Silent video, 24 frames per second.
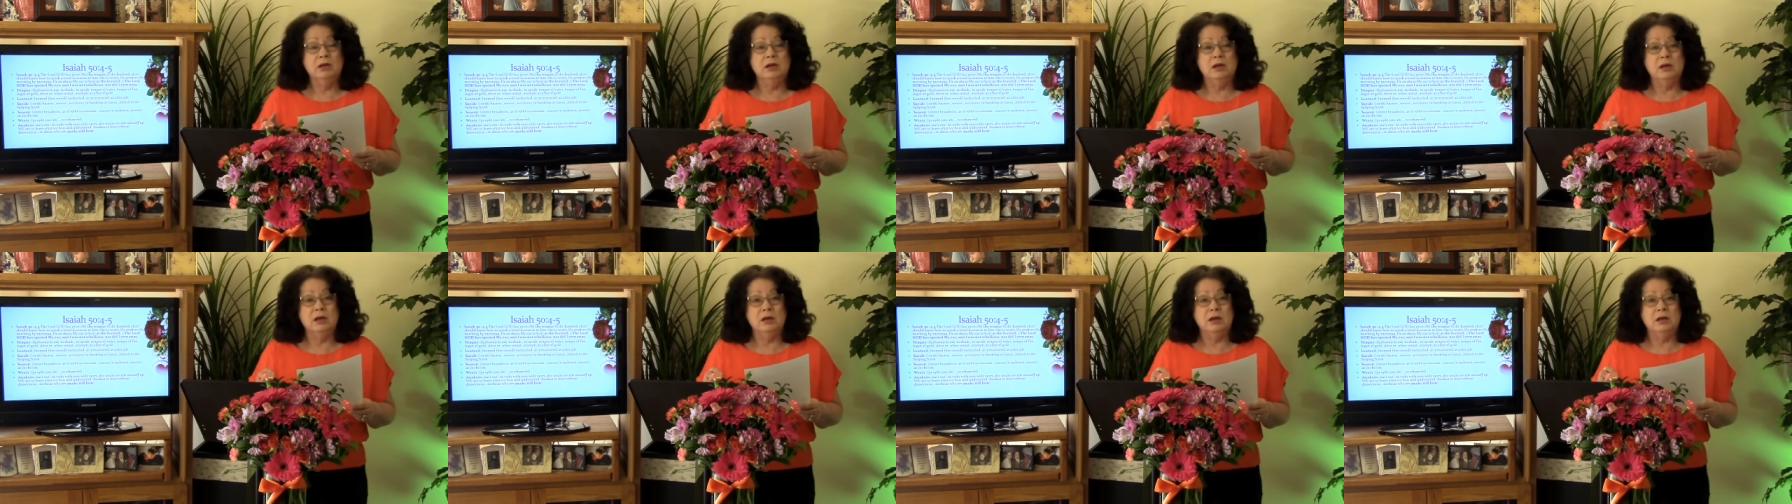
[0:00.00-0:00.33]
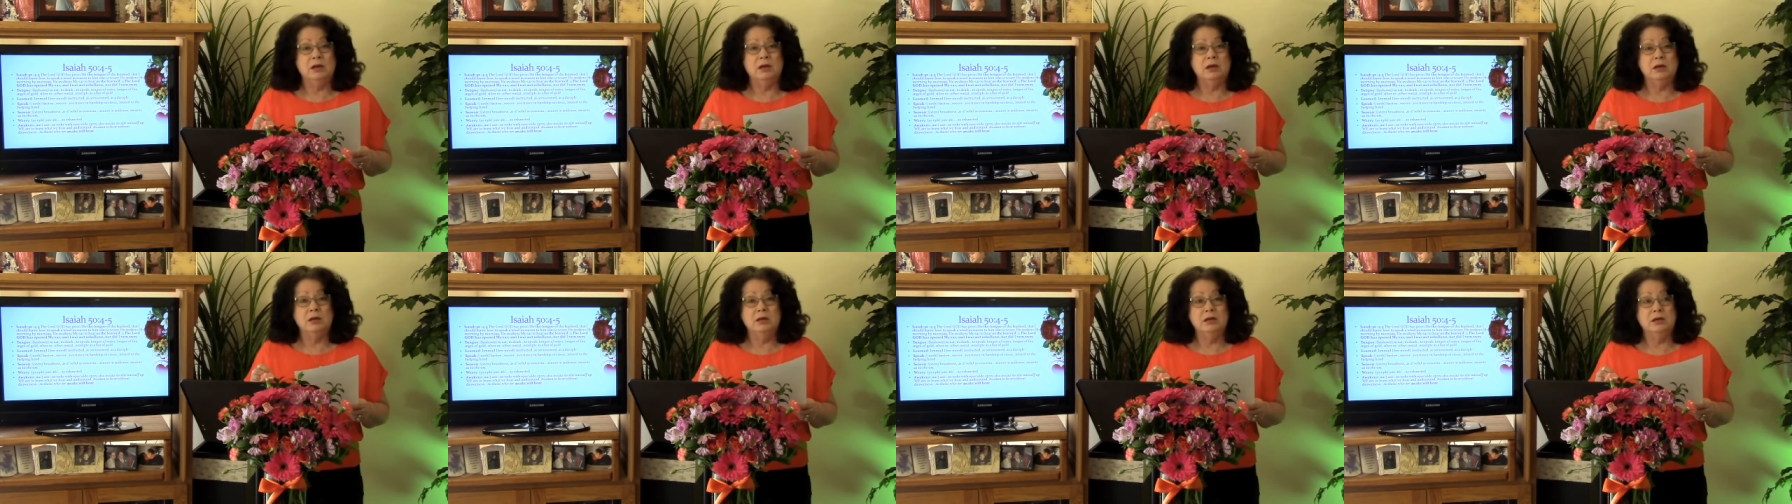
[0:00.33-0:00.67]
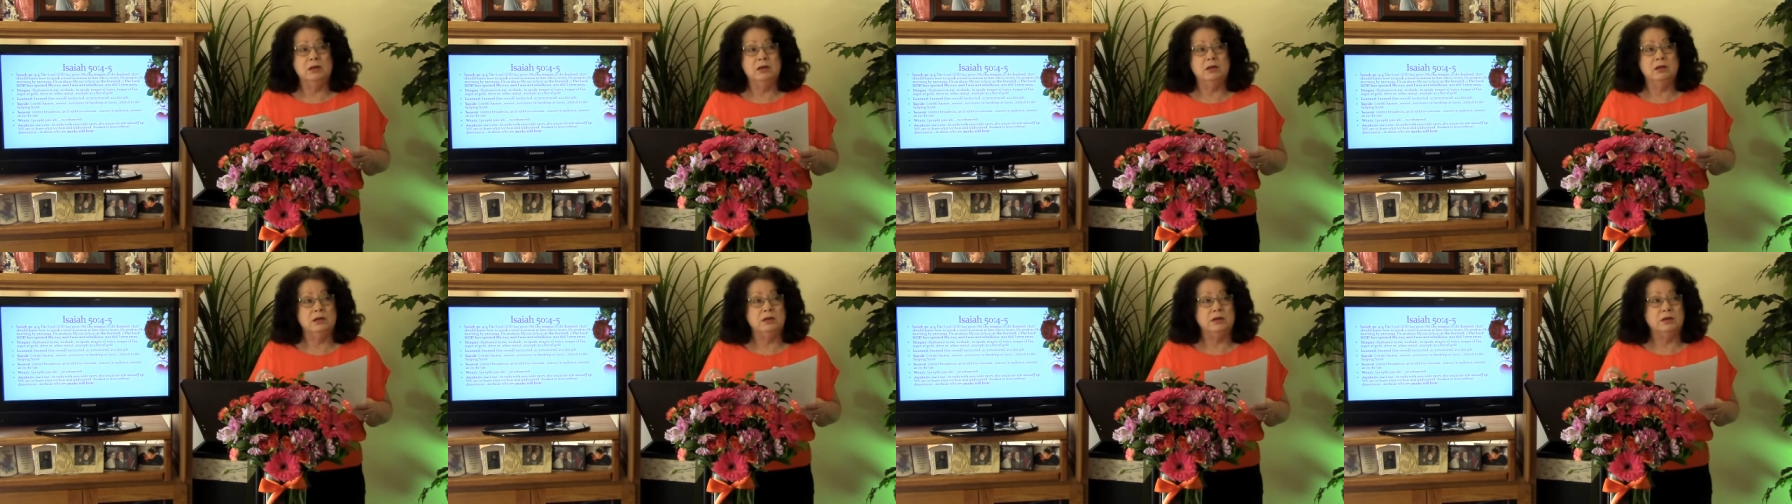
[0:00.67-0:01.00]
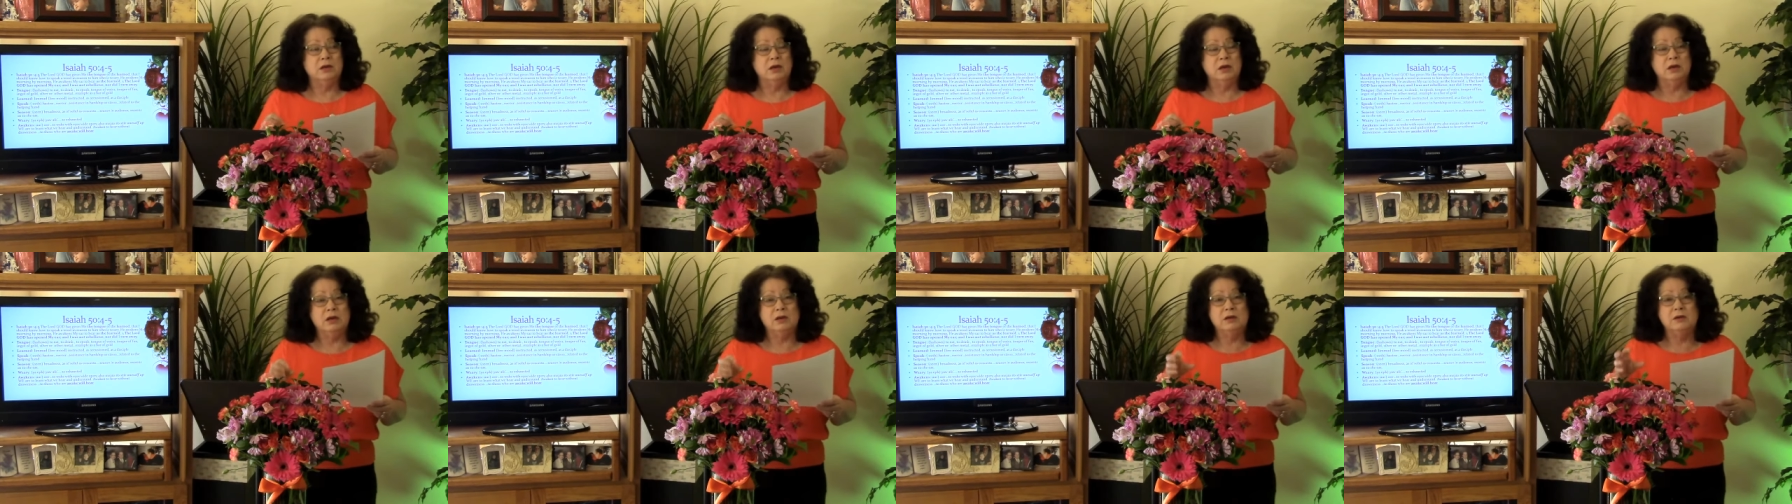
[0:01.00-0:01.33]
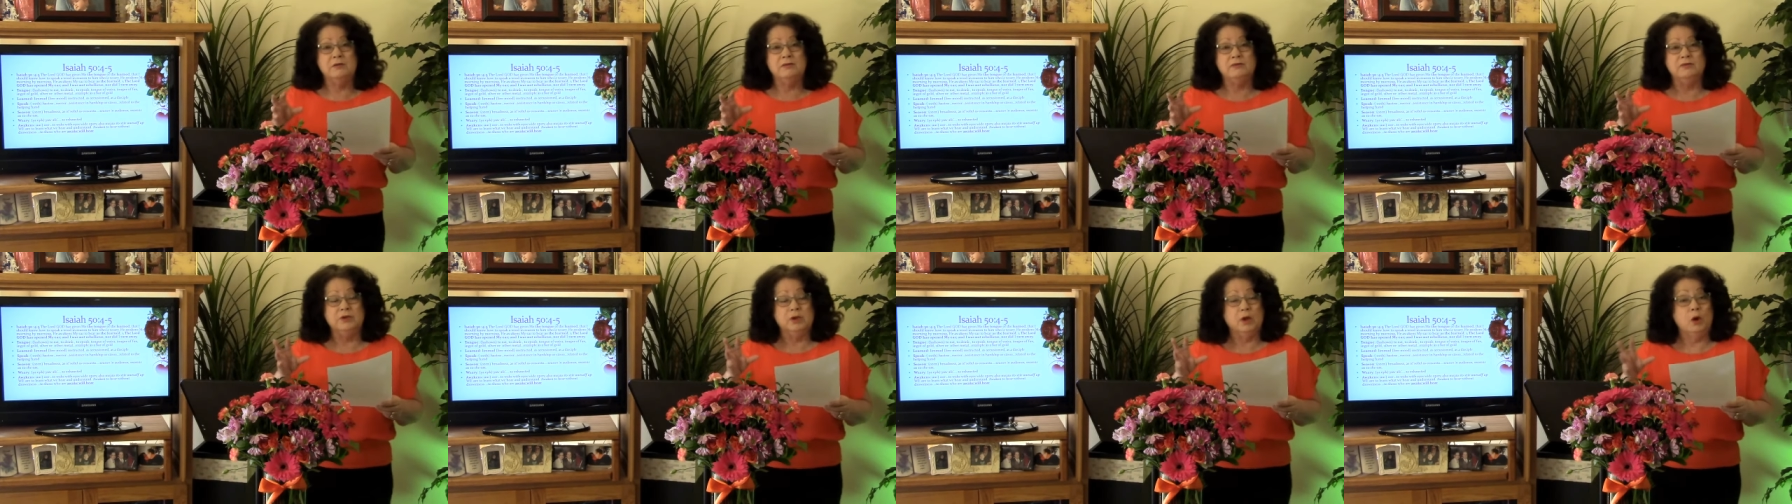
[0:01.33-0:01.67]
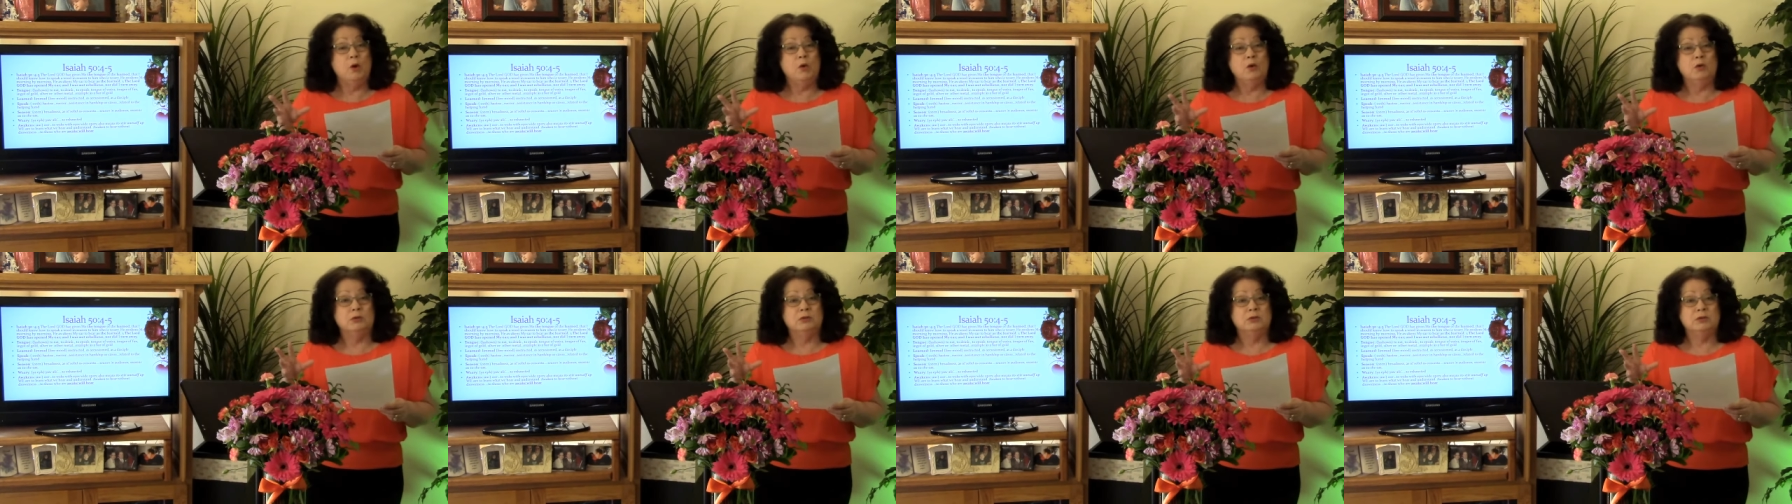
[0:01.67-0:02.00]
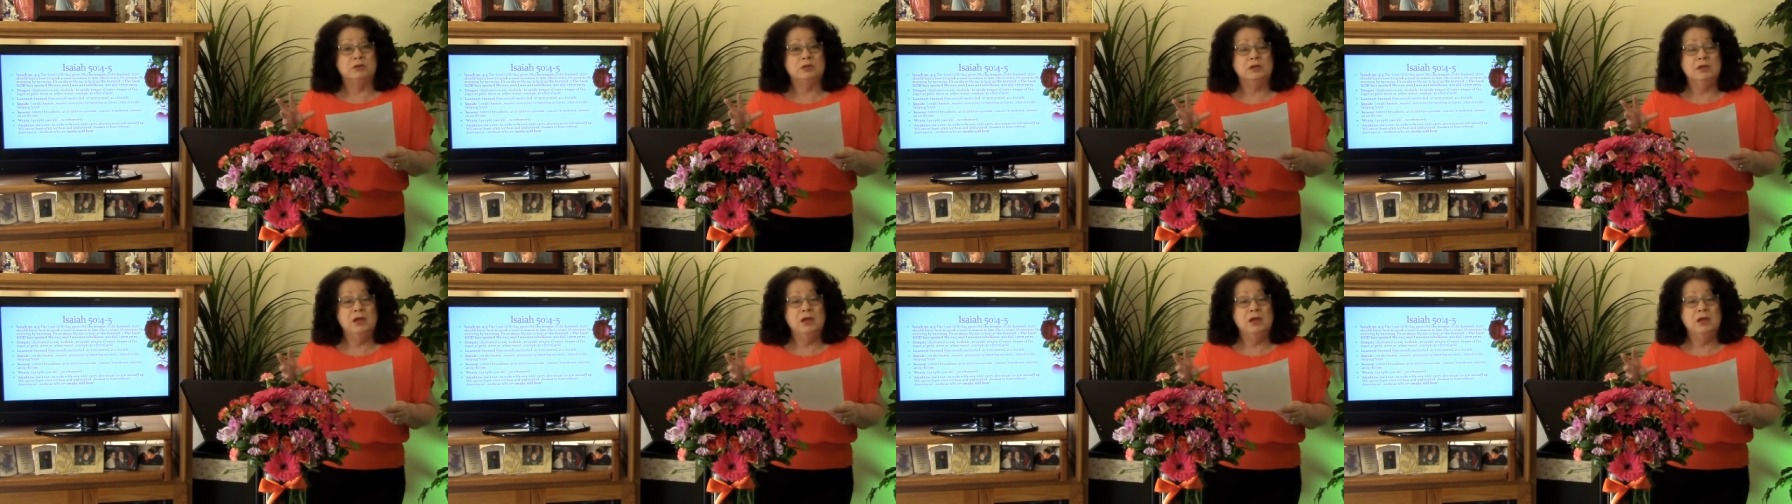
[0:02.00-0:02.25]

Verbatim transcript: uh, uh, of gold